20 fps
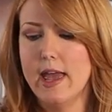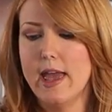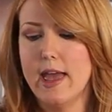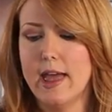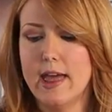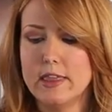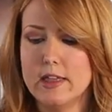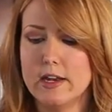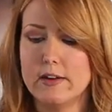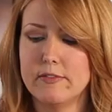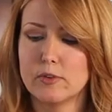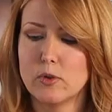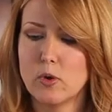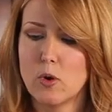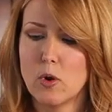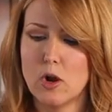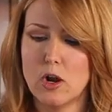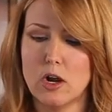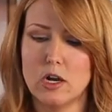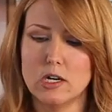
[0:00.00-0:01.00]
And then of
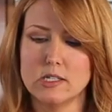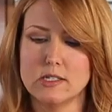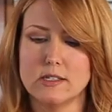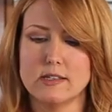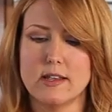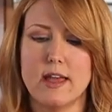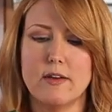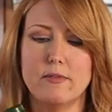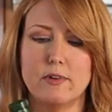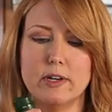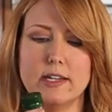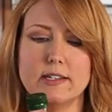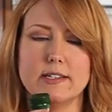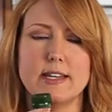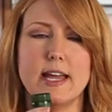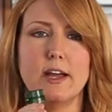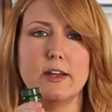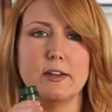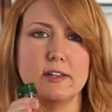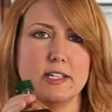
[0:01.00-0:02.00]
course, every
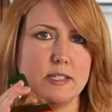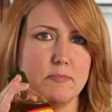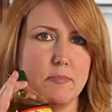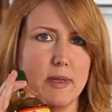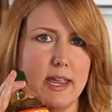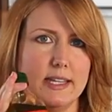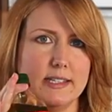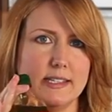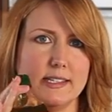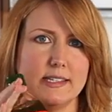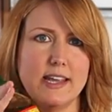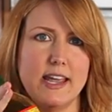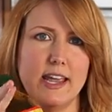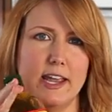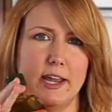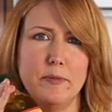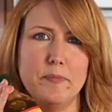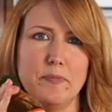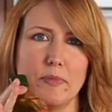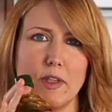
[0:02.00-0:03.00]
Italian's
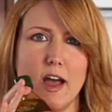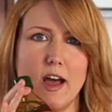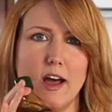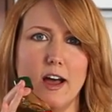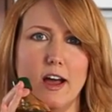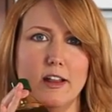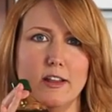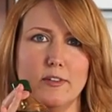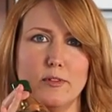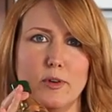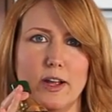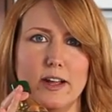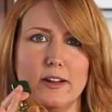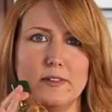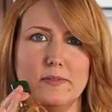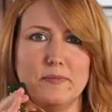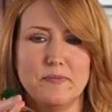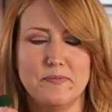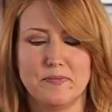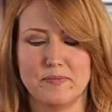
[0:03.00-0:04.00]
mainstay, olive oil.